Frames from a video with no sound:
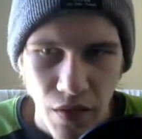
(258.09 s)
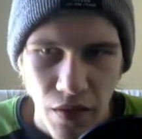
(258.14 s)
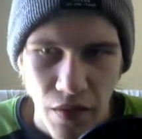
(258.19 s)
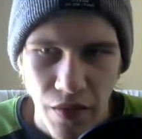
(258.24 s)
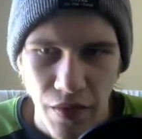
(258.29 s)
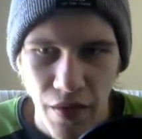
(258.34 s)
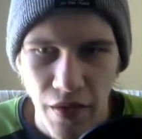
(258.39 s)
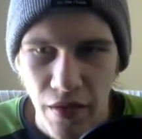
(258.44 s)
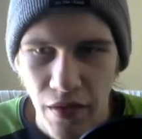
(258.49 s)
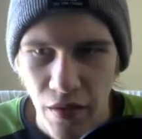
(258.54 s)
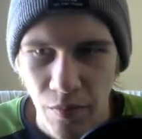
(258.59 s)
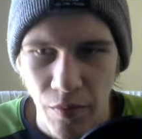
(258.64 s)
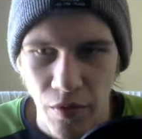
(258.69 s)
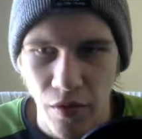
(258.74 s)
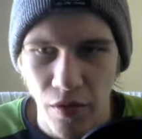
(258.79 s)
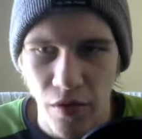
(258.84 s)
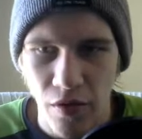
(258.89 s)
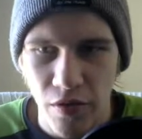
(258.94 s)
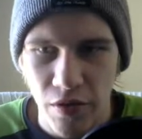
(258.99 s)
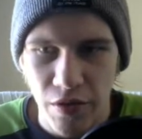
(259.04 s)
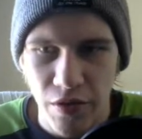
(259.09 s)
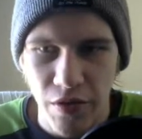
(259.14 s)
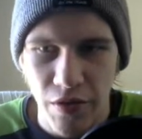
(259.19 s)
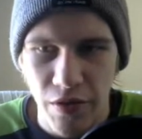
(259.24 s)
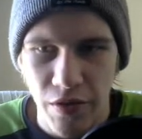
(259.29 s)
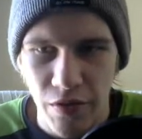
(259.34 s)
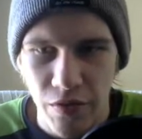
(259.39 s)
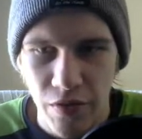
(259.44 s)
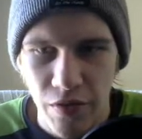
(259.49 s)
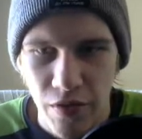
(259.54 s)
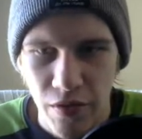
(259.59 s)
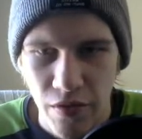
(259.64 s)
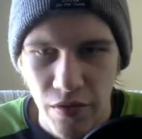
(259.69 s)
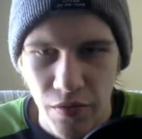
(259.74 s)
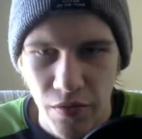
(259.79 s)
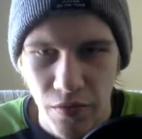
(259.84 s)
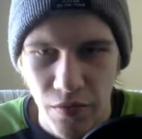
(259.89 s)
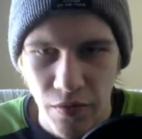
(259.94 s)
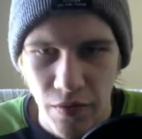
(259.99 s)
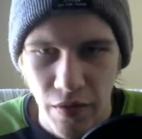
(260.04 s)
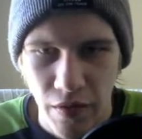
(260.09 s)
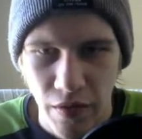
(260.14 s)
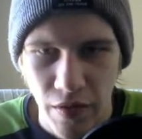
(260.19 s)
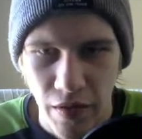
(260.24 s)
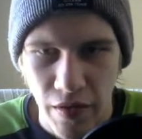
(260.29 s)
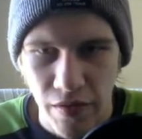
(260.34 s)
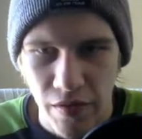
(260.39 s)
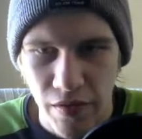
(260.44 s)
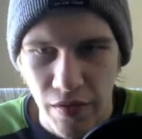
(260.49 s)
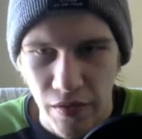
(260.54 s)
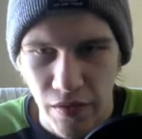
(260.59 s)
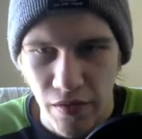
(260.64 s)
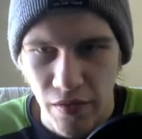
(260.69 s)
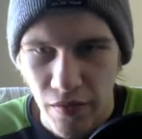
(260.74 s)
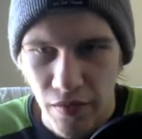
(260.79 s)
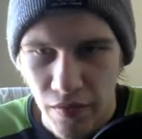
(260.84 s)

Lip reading: Then I'm going to ask the user to enter